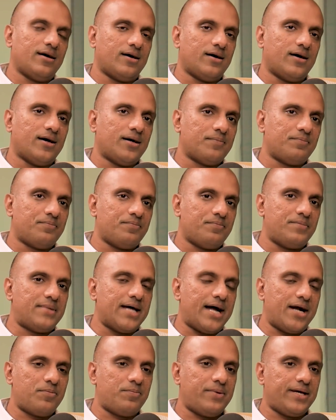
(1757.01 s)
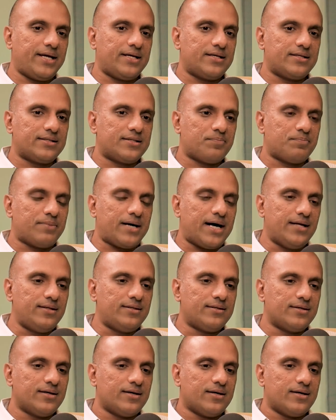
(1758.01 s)
That being the
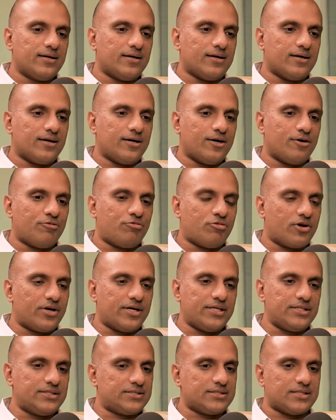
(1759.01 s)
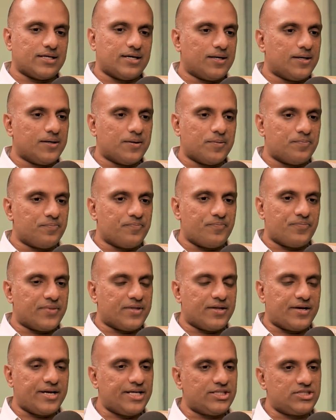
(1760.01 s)
path, for us,
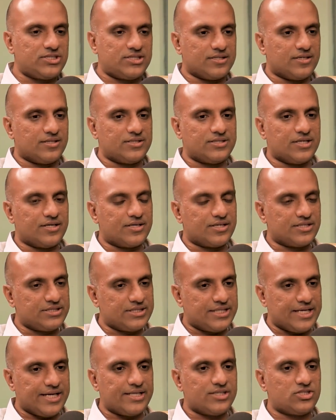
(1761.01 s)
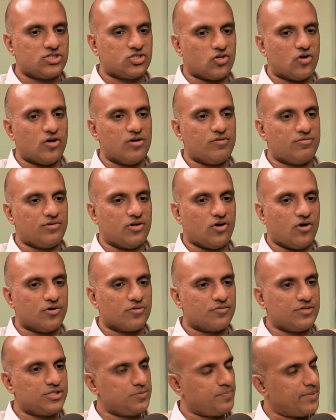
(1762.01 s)
reach a certain stage, solve a
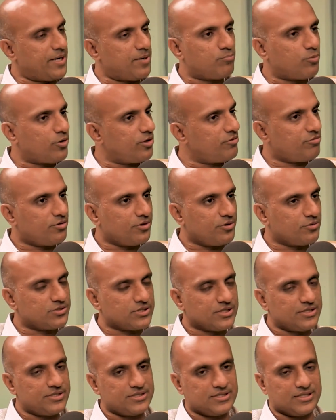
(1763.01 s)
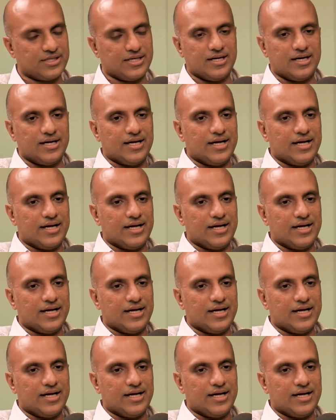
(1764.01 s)
lot of this pain point for users,